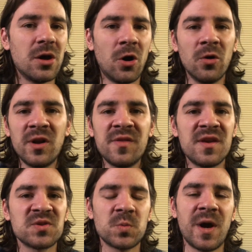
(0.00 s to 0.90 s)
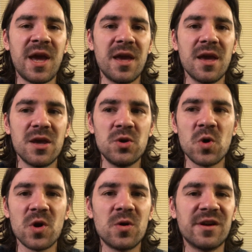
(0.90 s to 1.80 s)
Only this way
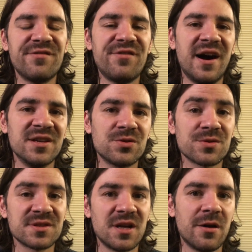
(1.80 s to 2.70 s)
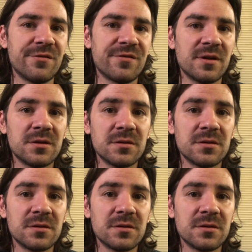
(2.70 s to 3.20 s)
you are going to find yourself